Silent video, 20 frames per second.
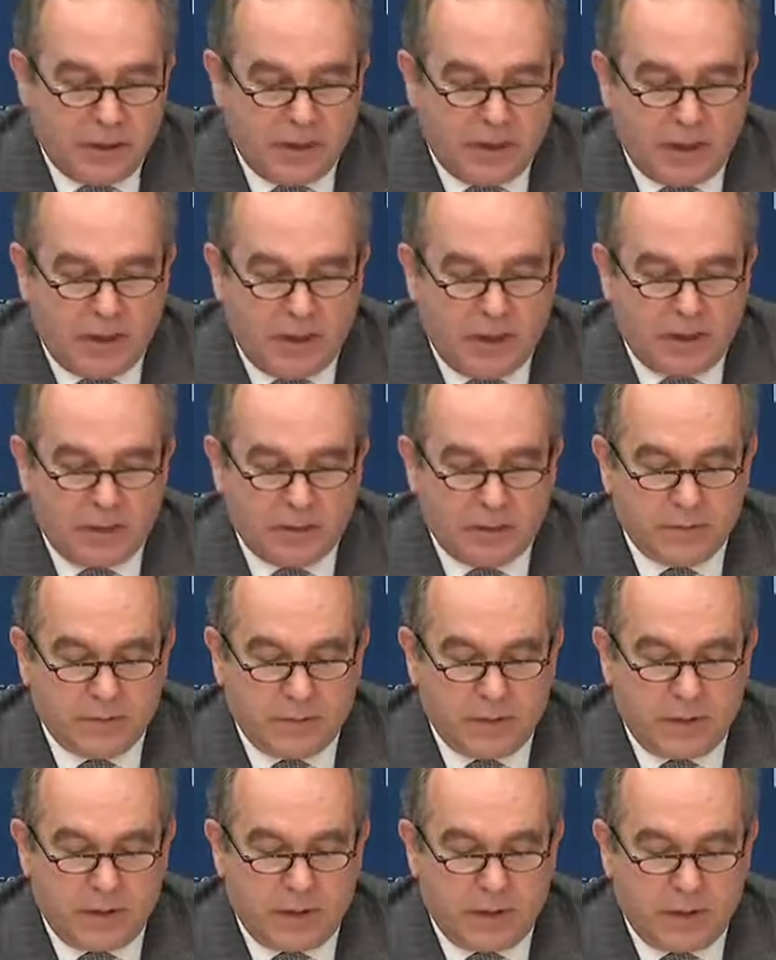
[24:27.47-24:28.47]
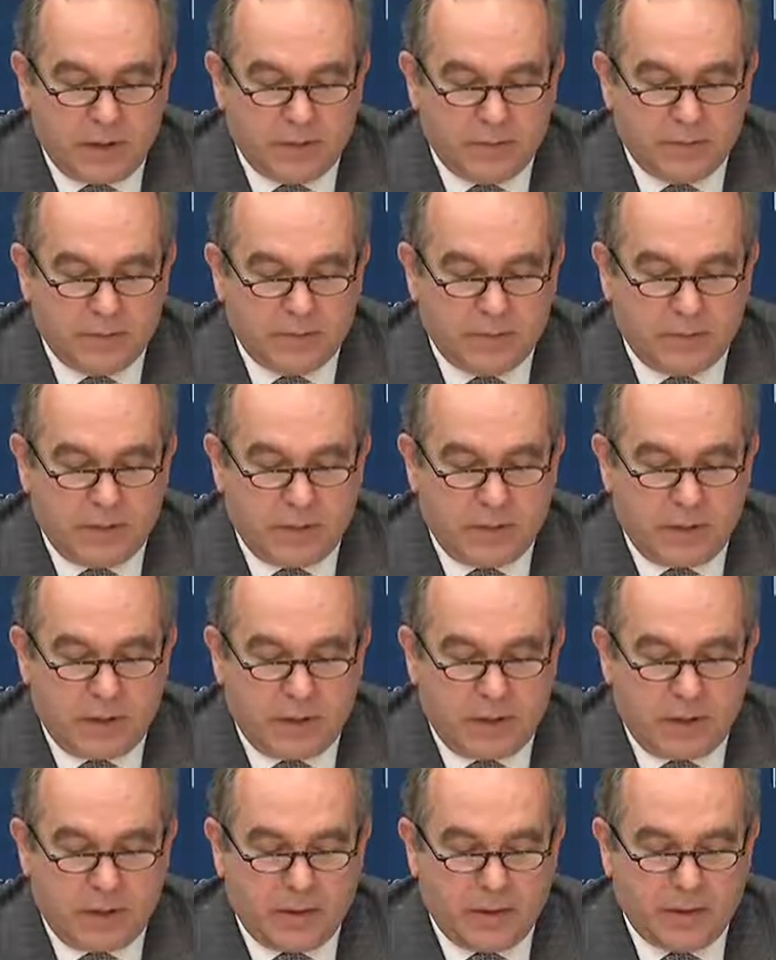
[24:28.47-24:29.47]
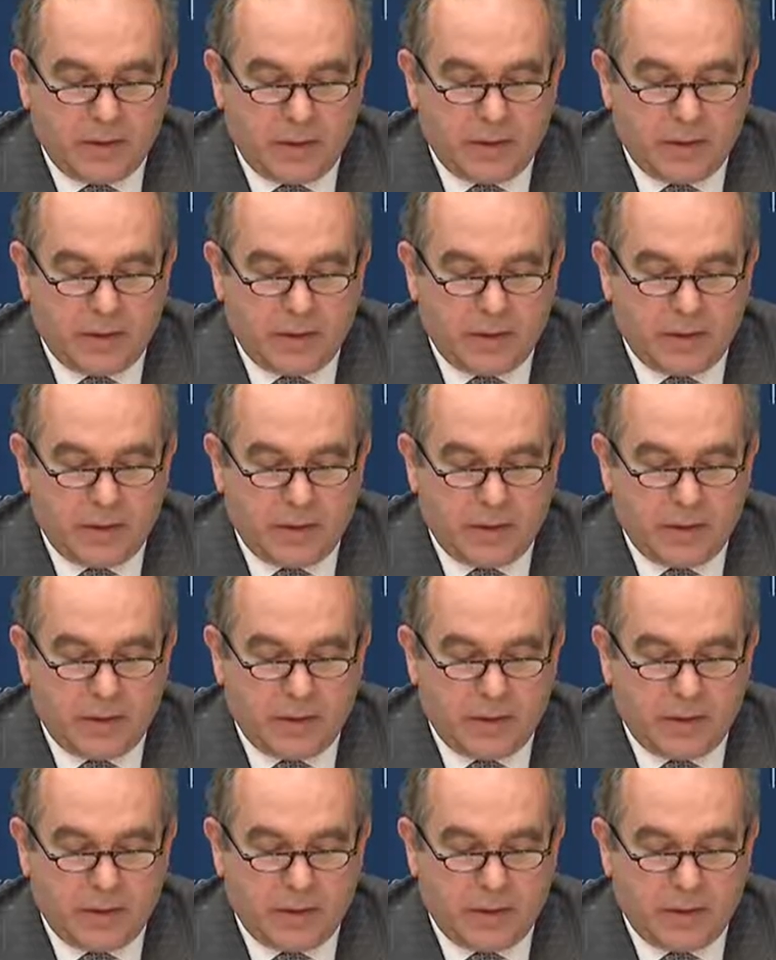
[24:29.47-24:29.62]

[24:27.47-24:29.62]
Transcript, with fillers: uh, uh, uh, uh